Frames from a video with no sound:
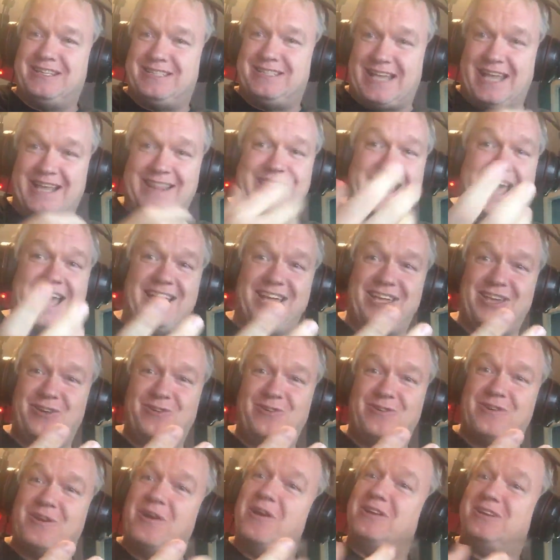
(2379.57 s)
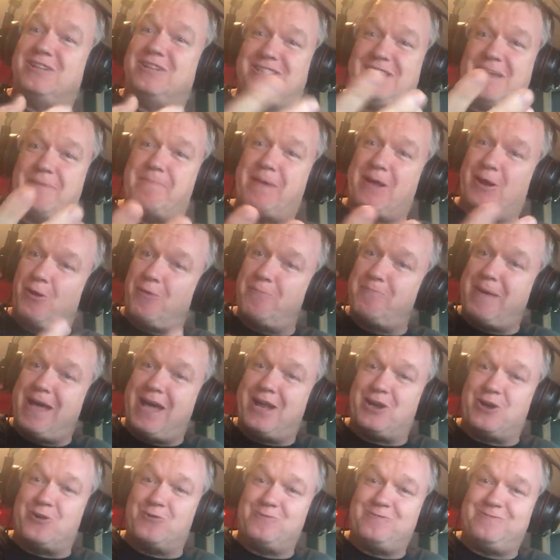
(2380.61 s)
and say thank you, just say bet on
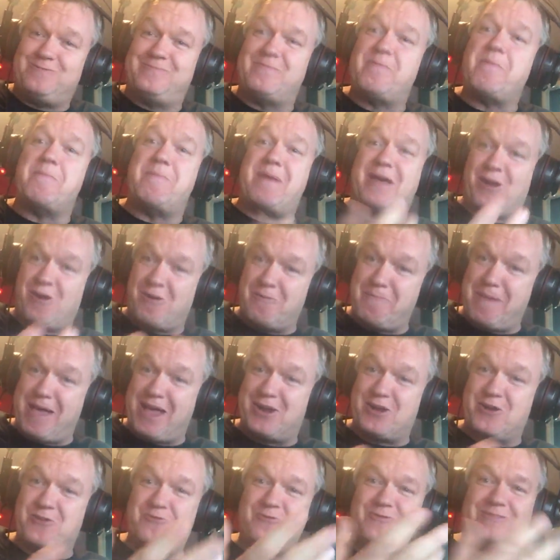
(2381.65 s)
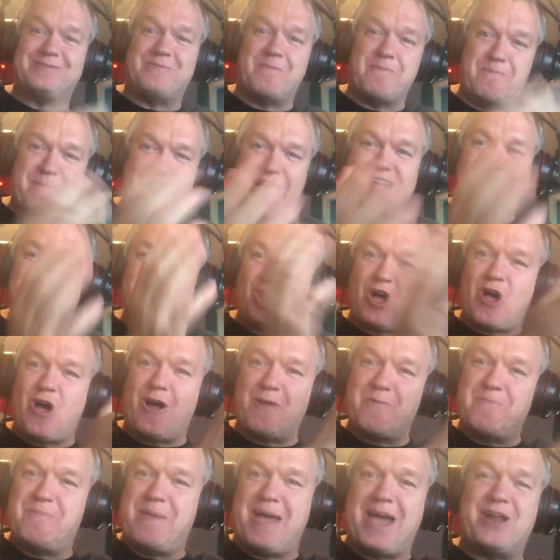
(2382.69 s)
Beto, bet on Beto, bet
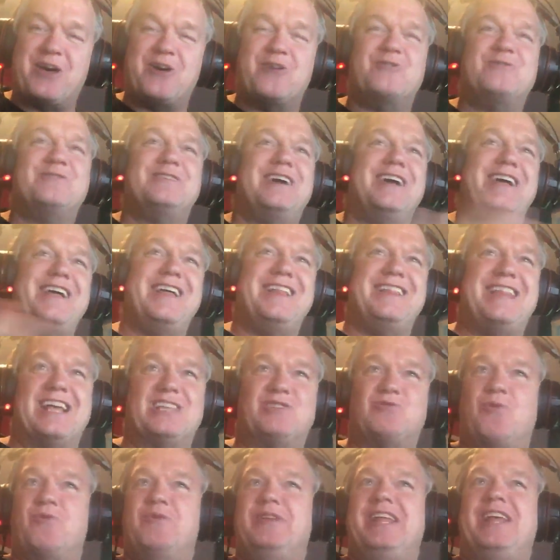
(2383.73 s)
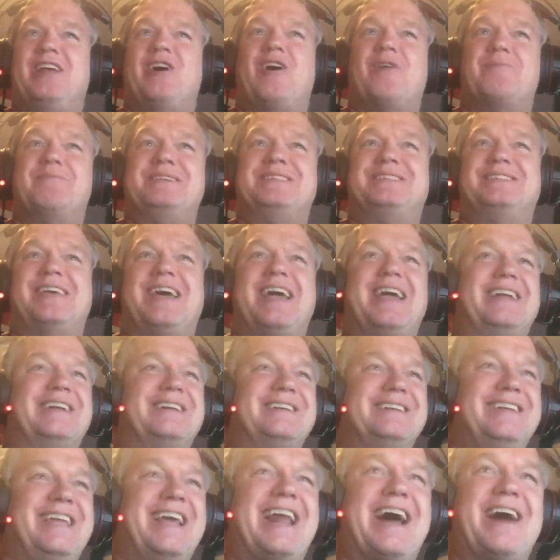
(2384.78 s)
on Beto. That's what we need to all be
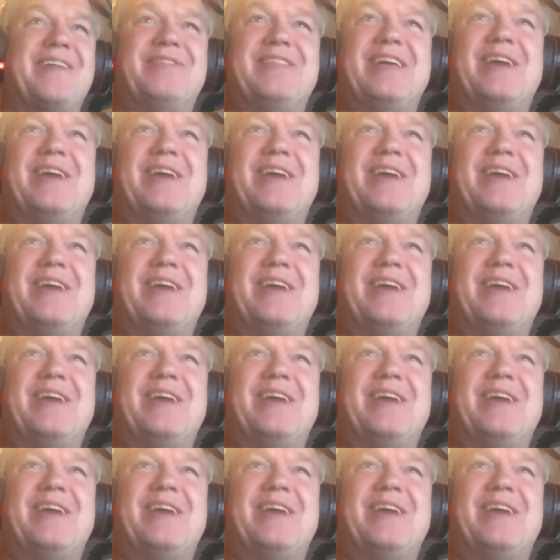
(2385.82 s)
saying. Get